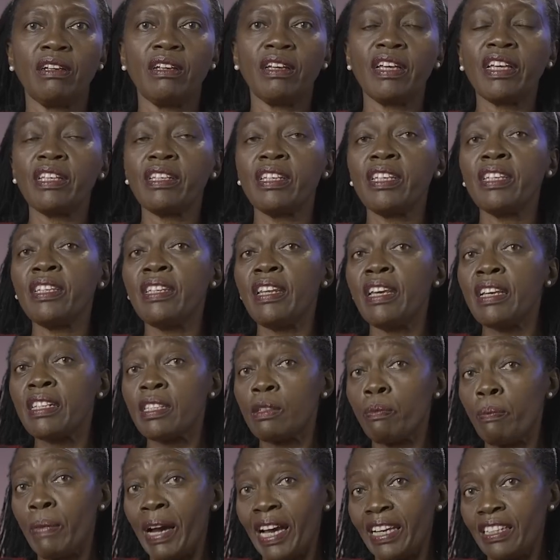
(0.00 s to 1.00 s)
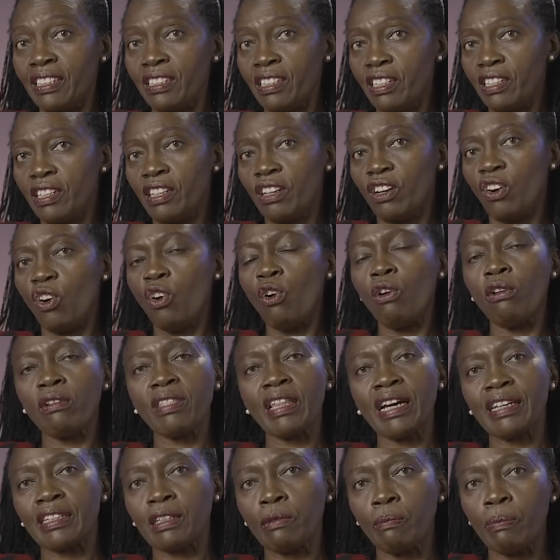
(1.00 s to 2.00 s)
In his mind, all
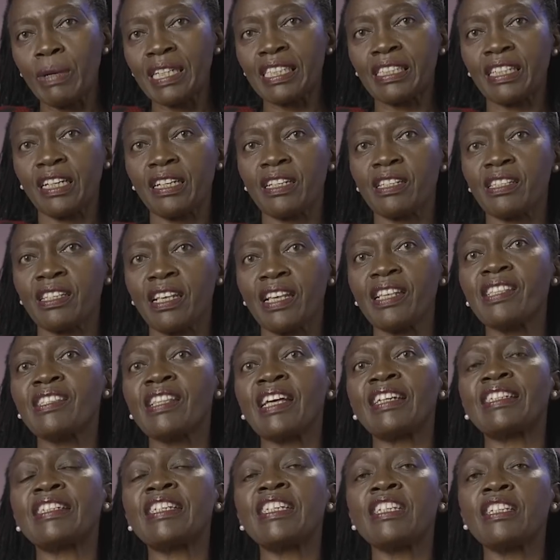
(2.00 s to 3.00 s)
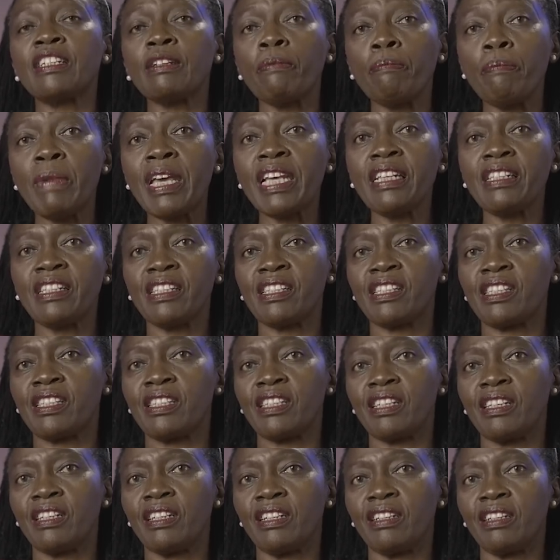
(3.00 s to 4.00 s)
that matters is that he
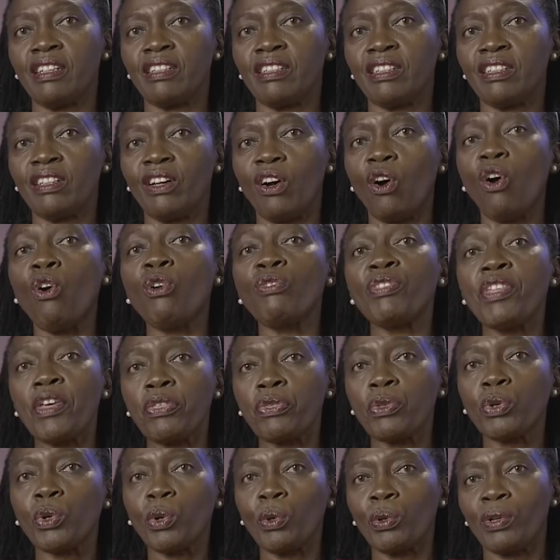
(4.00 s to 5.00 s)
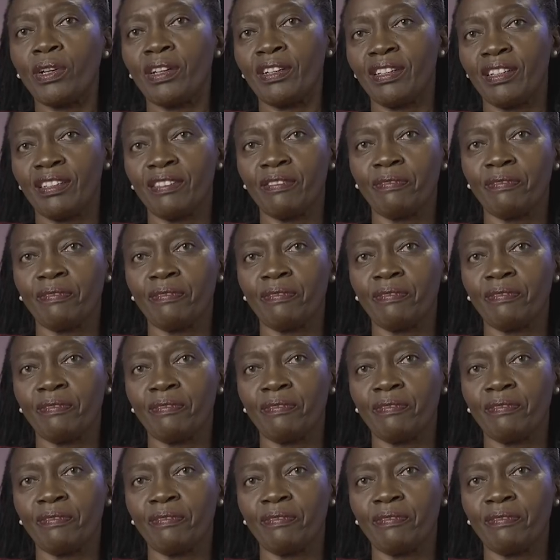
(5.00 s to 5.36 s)
remains on the throne.